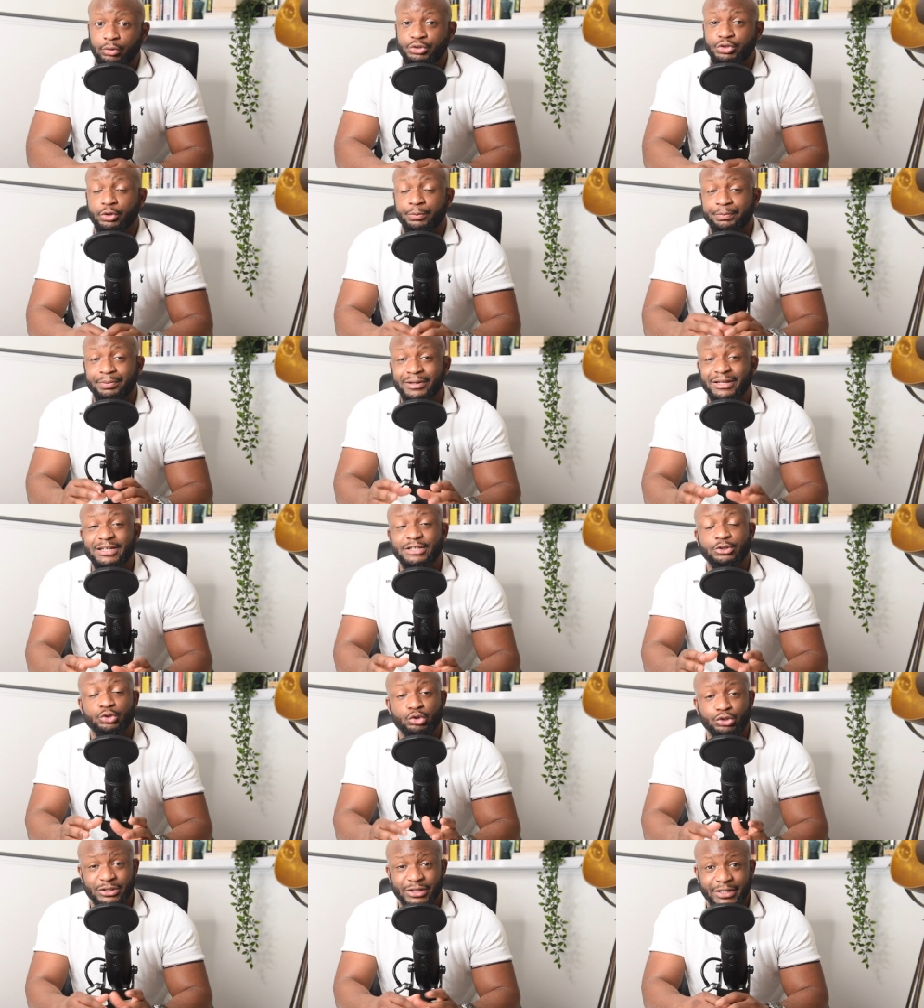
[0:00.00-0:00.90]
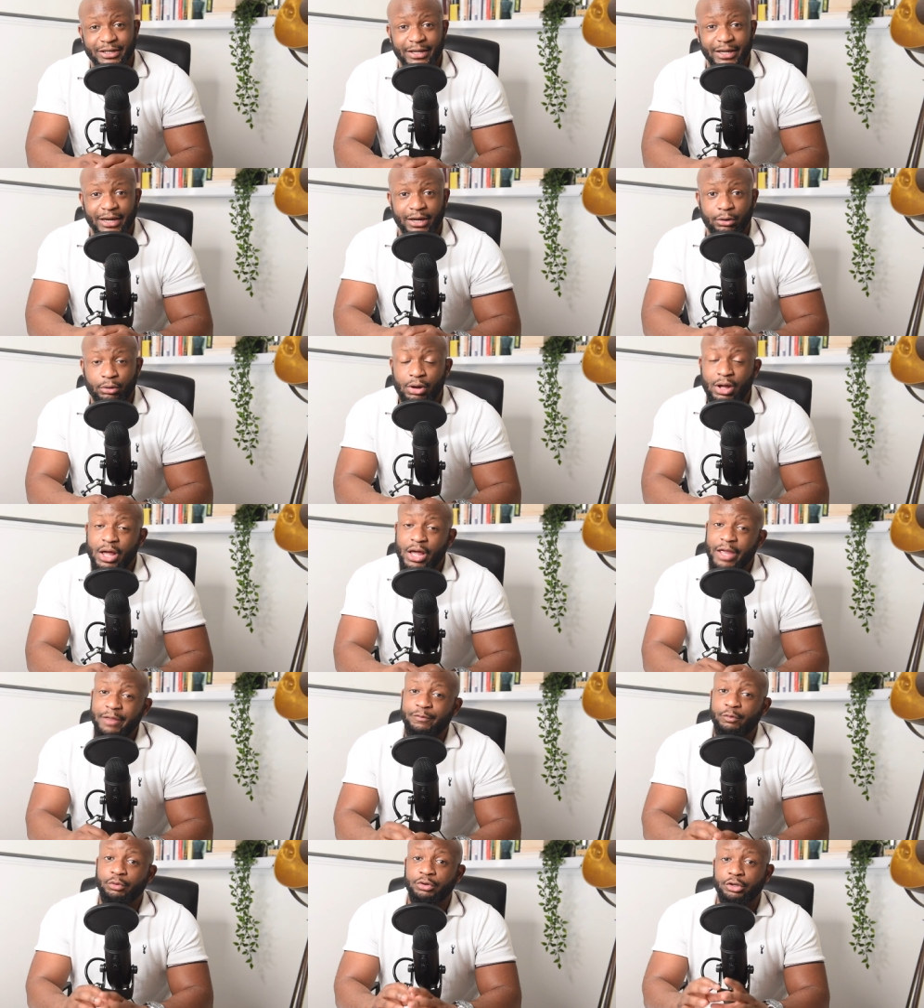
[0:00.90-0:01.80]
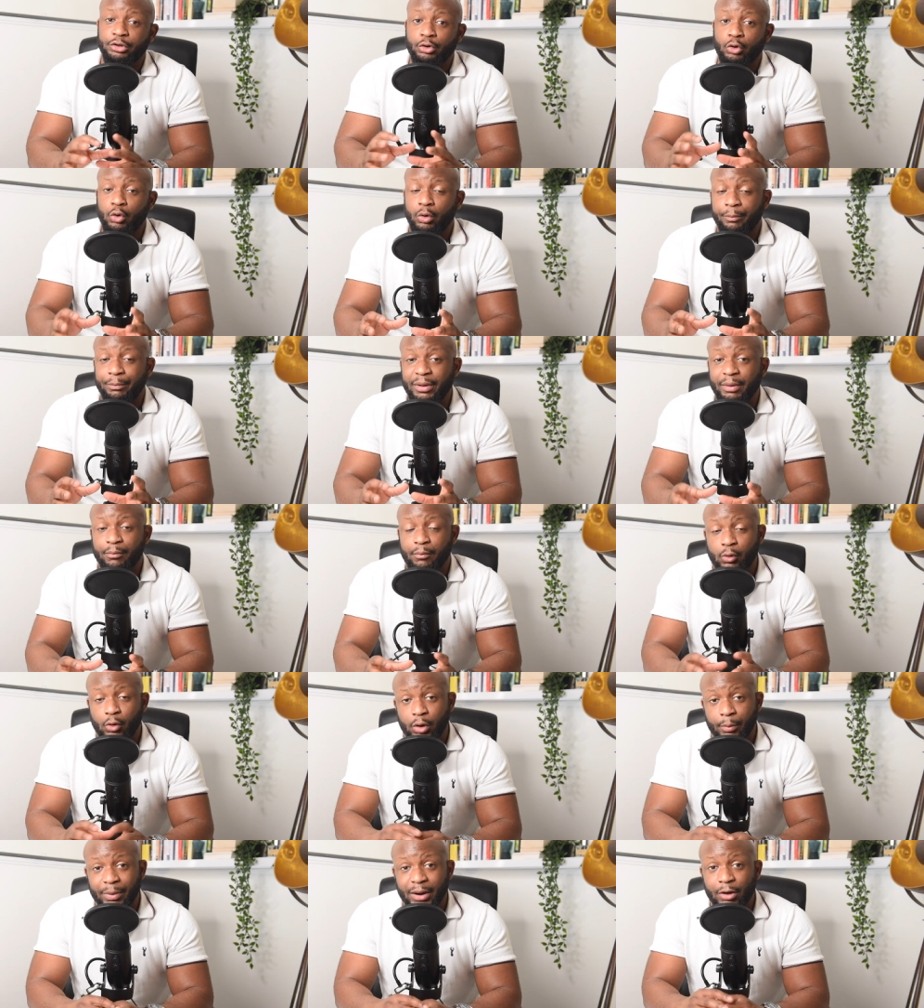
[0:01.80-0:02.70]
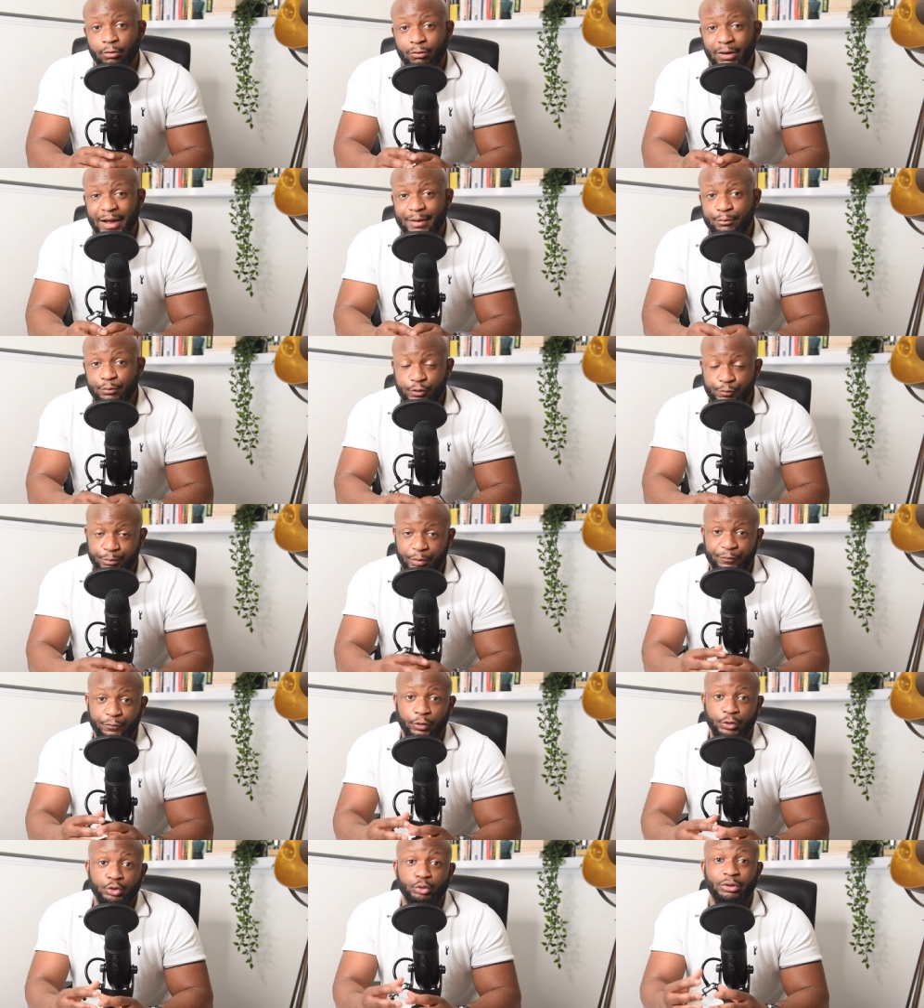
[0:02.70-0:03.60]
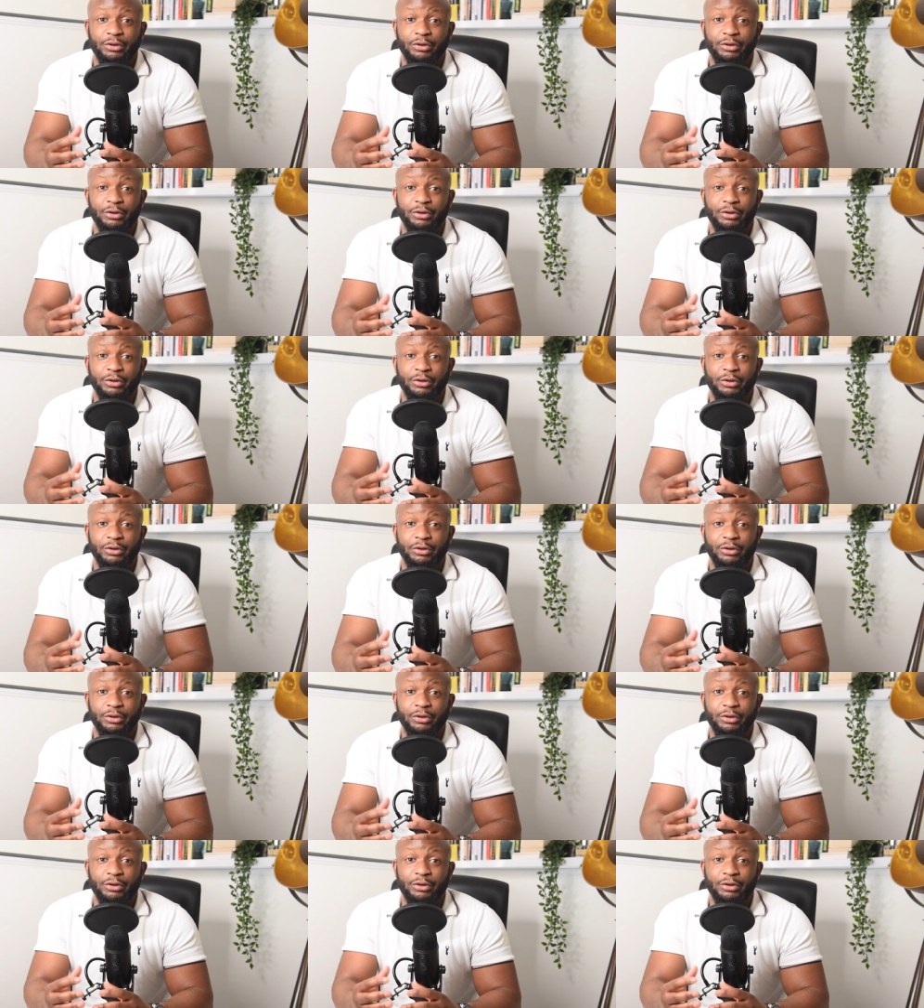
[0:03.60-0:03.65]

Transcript: So, please do check it out if you want to know a bit more about Rightmove before you